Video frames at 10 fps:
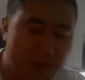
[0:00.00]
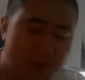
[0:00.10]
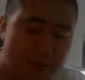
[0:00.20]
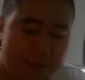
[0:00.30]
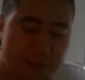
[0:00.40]

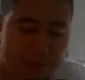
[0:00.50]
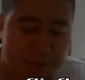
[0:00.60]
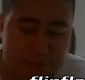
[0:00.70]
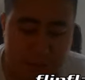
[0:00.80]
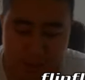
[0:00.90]
piece.
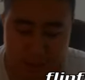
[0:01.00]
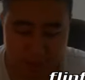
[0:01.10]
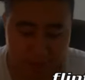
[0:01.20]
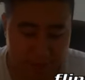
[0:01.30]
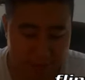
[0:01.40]
But
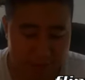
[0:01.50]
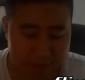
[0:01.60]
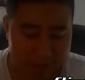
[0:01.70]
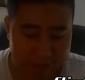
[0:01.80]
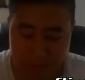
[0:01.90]
luckily I've
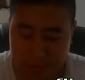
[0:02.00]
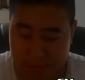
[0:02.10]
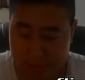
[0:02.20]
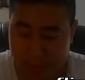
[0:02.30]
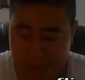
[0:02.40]

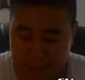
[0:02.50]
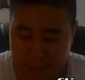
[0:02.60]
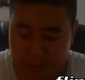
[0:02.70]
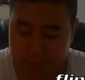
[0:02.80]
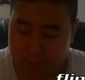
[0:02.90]
actually
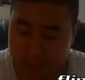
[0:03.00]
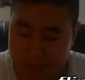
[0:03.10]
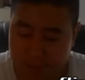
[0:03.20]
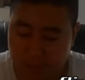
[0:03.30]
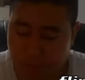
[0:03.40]
done it
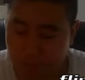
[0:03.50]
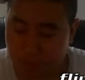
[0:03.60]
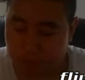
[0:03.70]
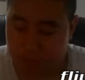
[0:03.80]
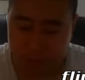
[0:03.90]
so
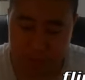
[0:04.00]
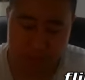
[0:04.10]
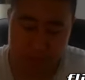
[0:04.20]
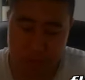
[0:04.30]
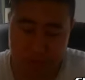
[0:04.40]
far,
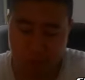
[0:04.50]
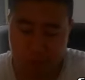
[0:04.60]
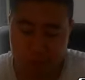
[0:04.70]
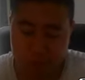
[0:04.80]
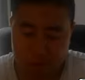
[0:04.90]
hey, and
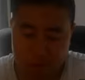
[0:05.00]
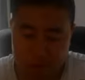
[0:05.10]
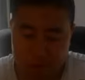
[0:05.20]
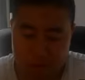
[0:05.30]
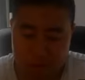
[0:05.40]

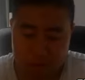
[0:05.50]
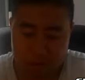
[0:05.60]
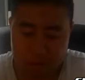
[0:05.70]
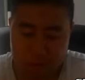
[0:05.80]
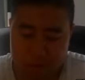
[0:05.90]

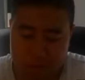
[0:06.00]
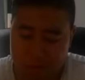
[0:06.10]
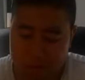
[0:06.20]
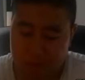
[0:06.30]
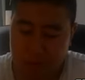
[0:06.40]
here we
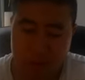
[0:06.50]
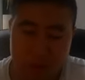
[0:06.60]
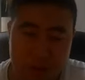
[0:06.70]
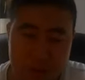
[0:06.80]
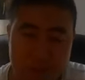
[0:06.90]
go.
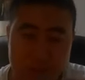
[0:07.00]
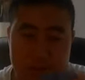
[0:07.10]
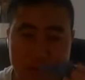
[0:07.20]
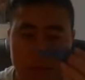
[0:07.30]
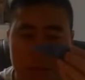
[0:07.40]

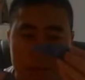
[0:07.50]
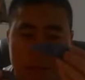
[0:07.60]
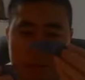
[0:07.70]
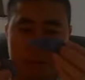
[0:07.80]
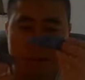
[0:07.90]
Now
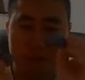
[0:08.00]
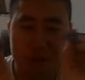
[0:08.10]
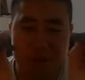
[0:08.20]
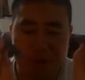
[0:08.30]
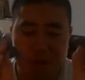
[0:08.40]
we've also
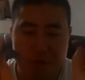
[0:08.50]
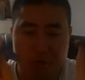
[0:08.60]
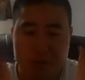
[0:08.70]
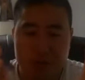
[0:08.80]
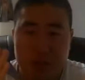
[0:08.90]
got like
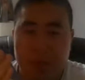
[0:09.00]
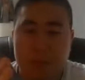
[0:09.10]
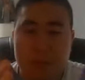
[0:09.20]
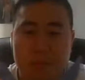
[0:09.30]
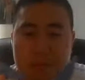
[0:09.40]

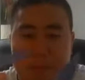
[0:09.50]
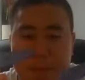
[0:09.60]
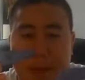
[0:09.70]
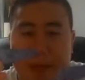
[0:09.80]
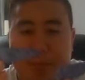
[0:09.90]
some
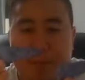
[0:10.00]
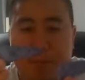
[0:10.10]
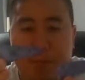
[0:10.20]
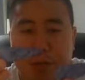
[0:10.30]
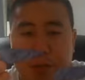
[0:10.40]
mussels in
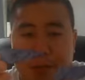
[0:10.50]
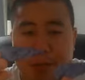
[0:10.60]
general.